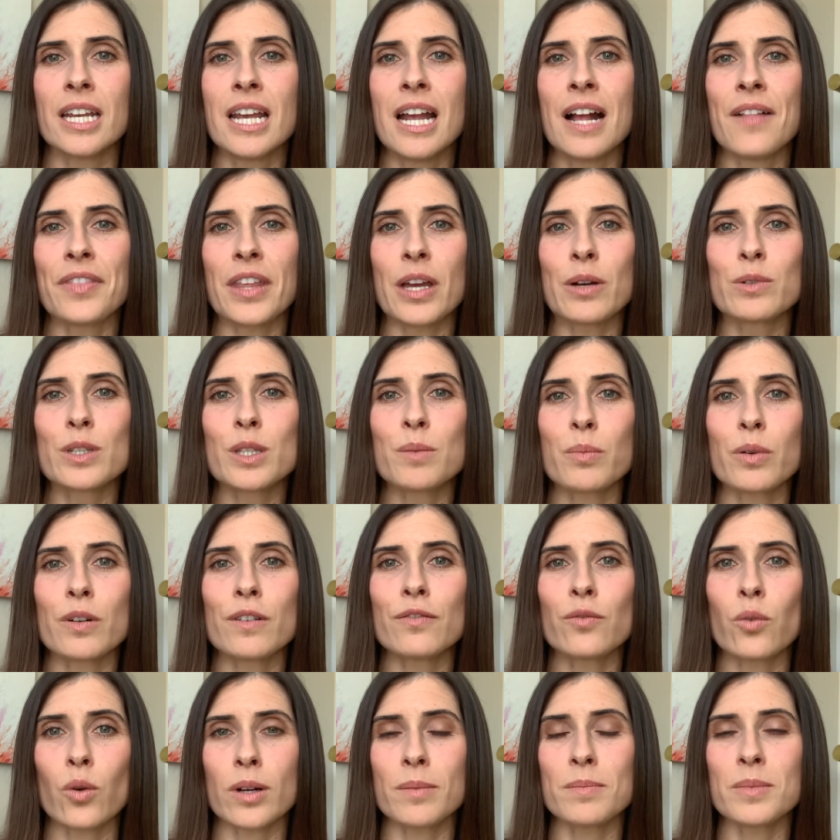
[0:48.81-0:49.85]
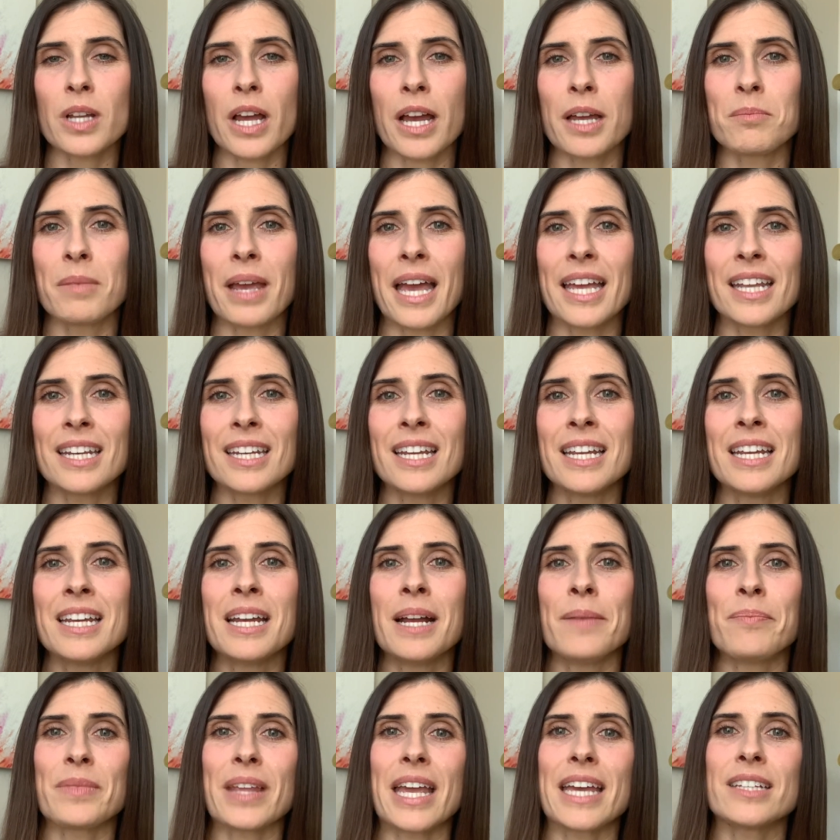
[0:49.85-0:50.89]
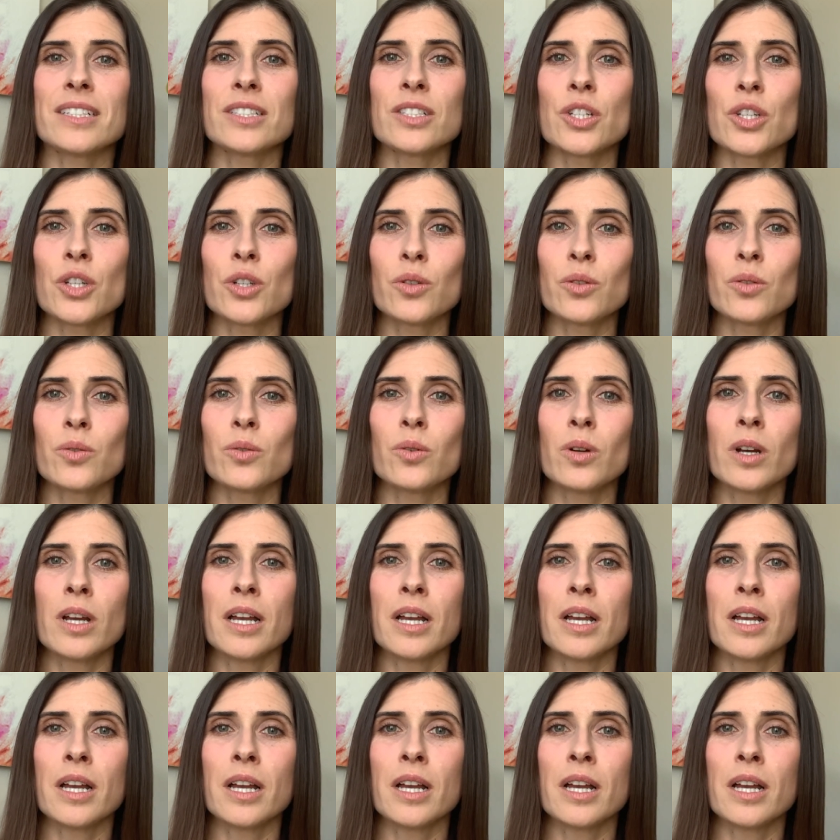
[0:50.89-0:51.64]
that was performed on men and to